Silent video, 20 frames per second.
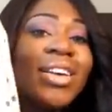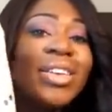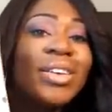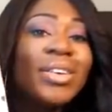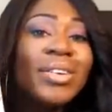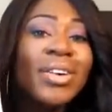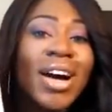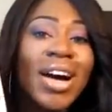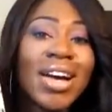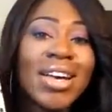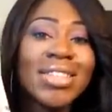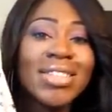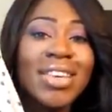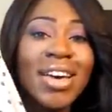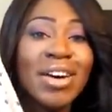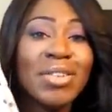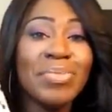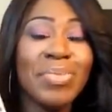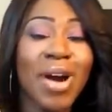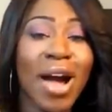You guys
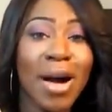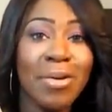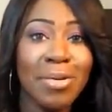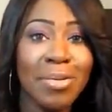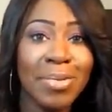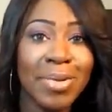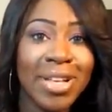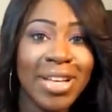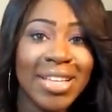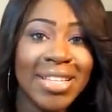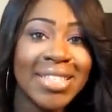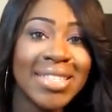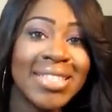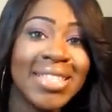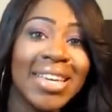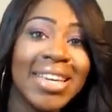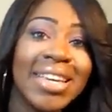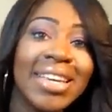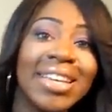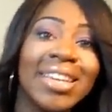have probably
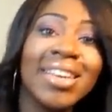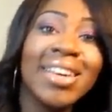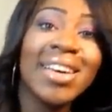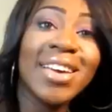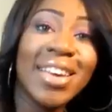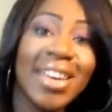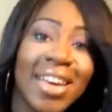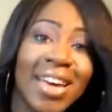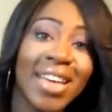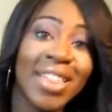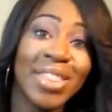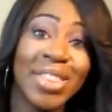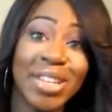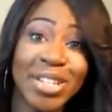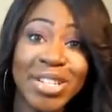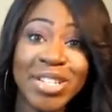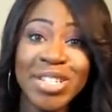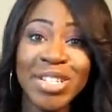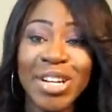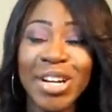seen
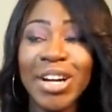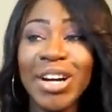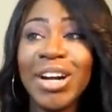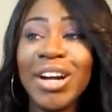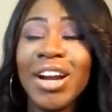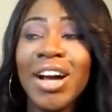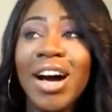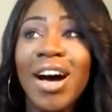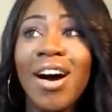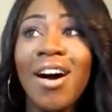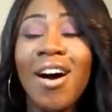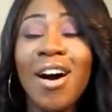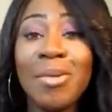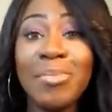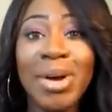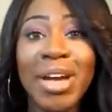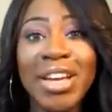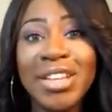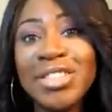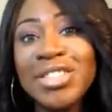this shirt on
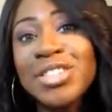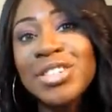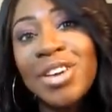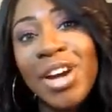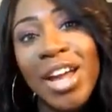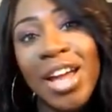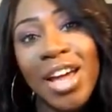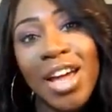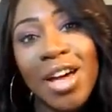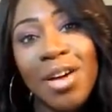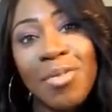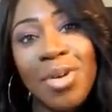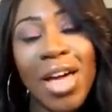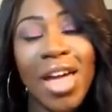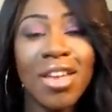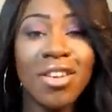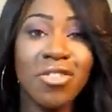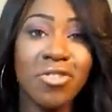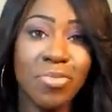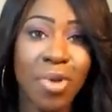my Instagram,
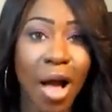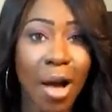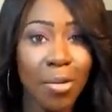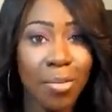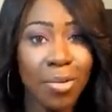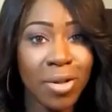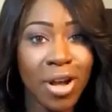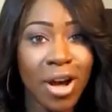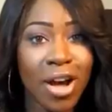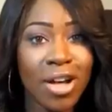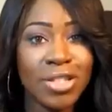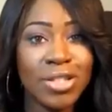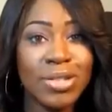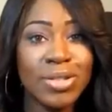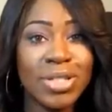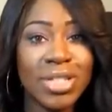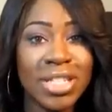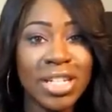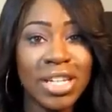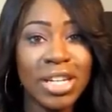and you've probably also
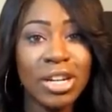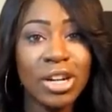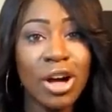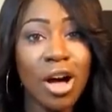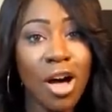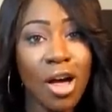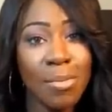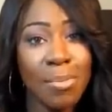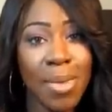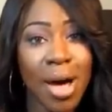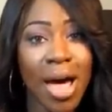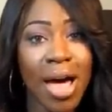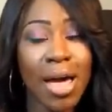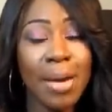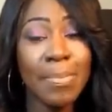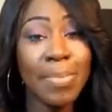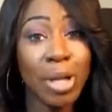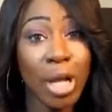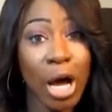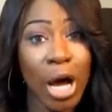seen it on
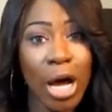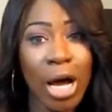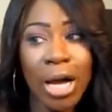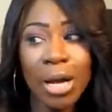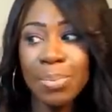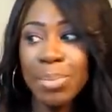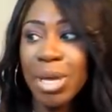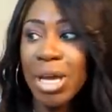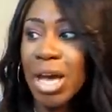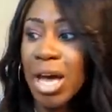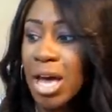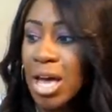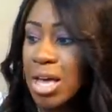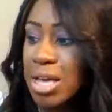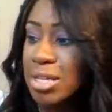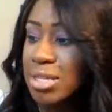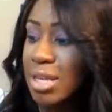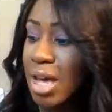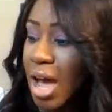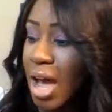my blog
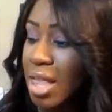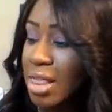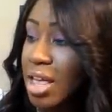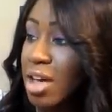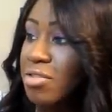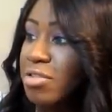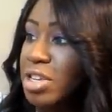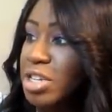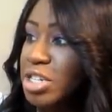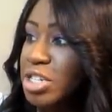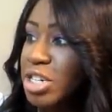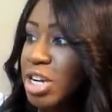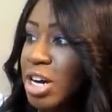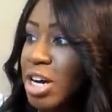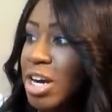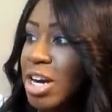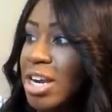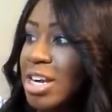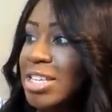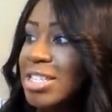because I love this
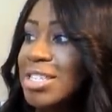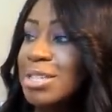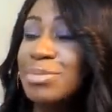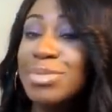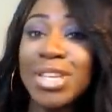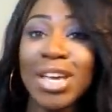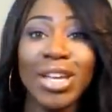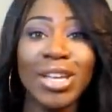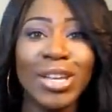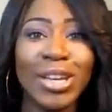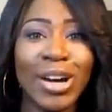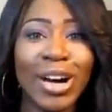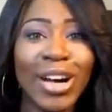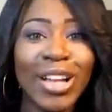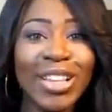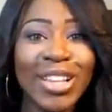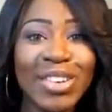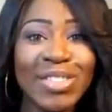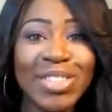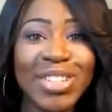shirt, and it seems like
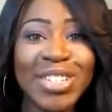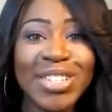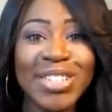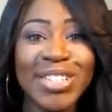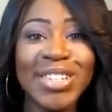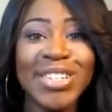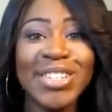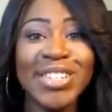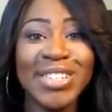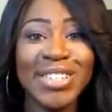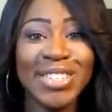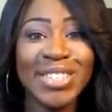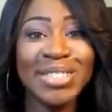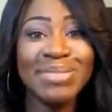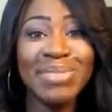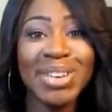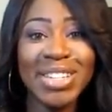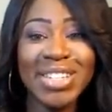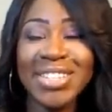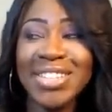y'all love this shirt just as
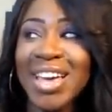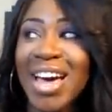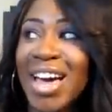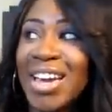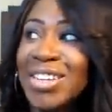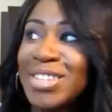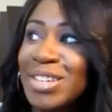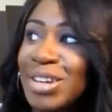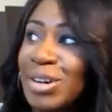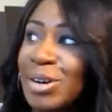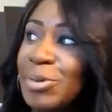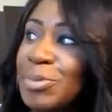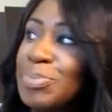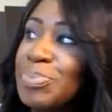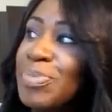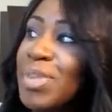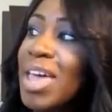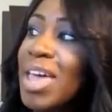much as I do.